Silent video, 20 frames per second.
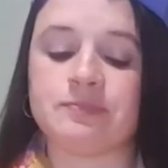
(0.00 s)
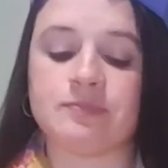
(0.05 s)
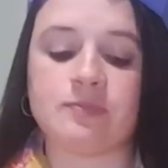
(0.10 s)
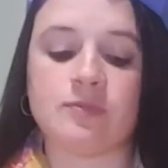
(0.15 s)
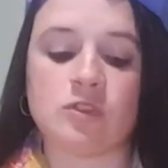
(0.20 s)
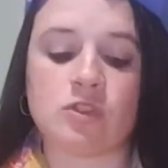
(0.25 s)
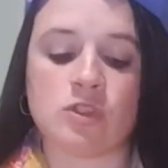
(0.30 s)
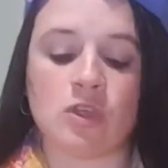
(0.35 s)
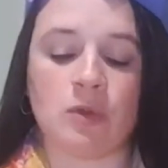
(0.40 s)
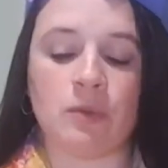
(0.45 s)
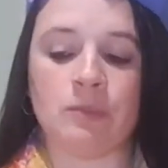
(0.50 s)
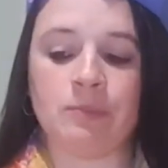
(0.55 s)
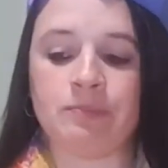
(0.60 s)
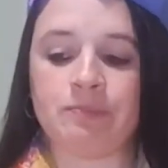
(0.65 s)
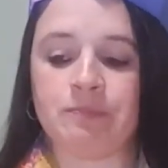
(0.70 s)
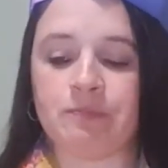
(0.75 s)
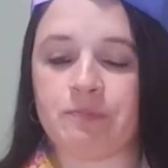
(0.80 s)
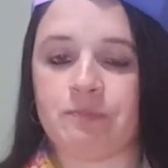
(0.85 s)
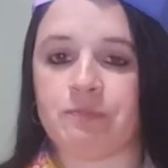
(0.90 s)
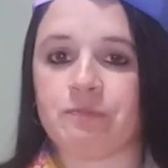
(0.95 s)
So,
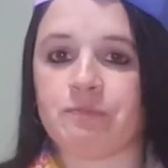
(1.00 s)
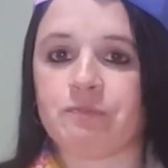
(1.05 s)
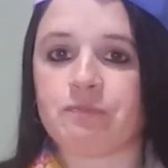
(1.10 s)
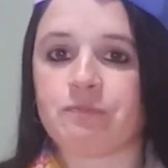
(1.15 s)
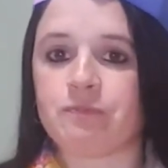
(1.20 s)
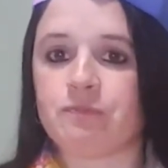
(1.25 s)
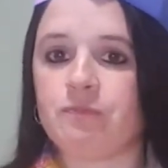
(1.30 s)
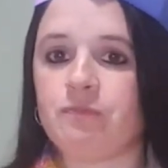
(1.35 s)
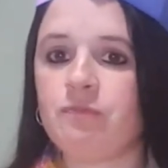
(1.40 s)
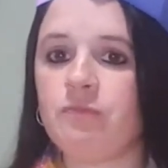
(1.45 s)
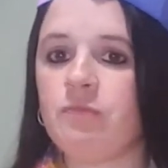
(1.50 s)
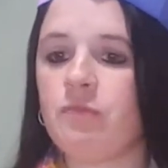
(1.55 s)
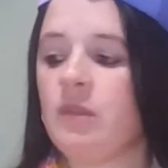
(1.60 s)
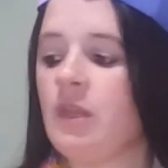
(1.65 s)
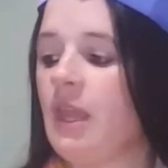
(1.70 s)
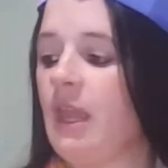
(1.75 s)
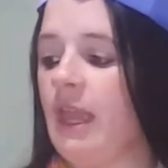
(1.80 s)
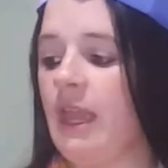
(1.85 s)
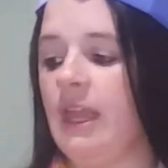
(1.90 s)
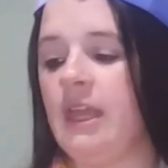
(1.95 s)

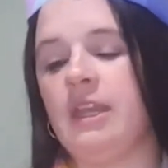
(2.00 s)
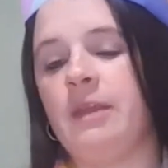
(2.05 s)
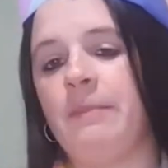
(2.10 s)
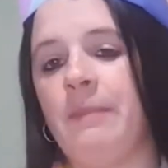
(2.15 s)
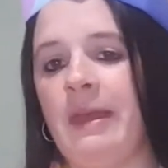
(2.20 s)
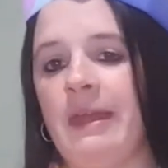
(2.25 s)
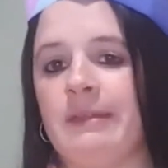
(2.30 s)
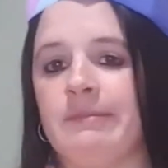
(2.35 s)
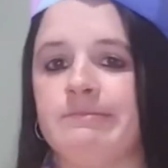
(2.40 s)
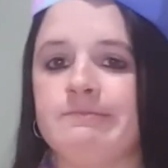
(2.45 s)
and a pen,